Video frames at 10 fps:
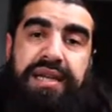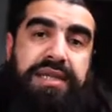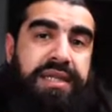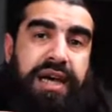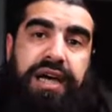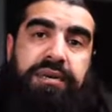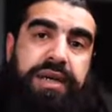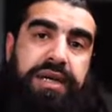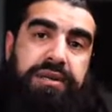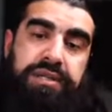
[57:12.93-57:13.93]

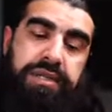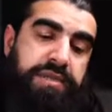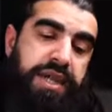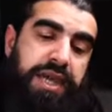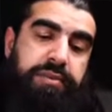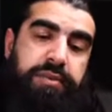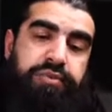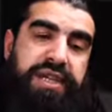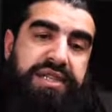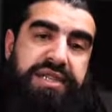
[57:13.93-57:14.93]
Sahaba, some Sahaba
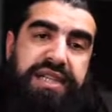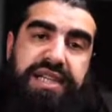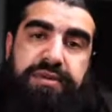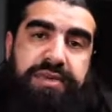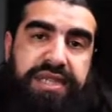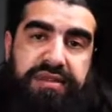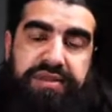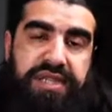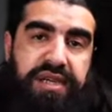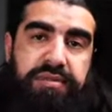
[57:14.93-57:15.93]
practiced 90% of
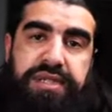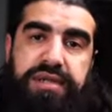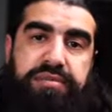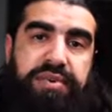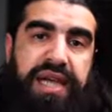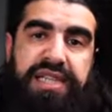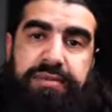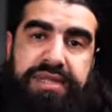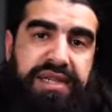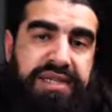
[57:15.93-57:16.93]
Islam and some
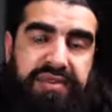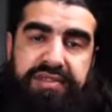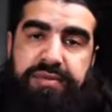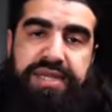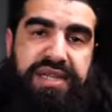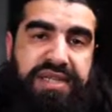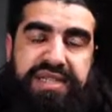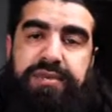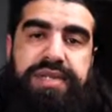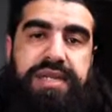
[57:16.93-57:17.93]
80% and 70%,
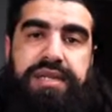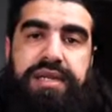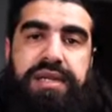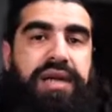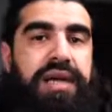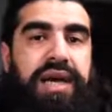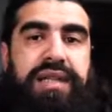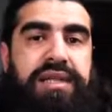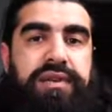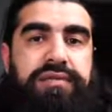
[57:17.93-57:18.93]
60%.
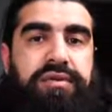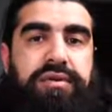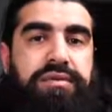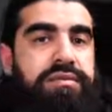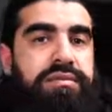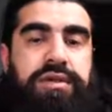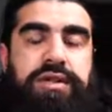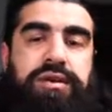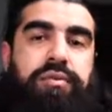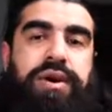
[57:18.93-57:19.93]
And therefore,
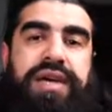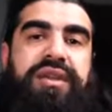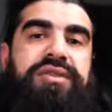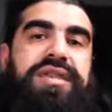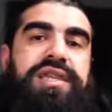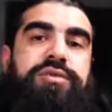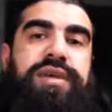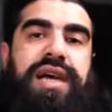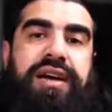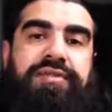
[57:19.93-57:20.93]
you know, what guarantee do
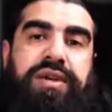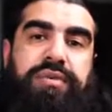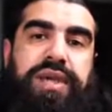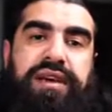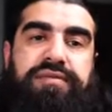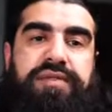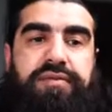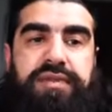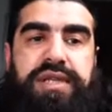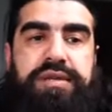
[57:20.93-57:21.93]
we have that we have the
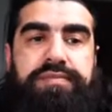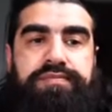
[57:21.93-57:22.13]
full deen?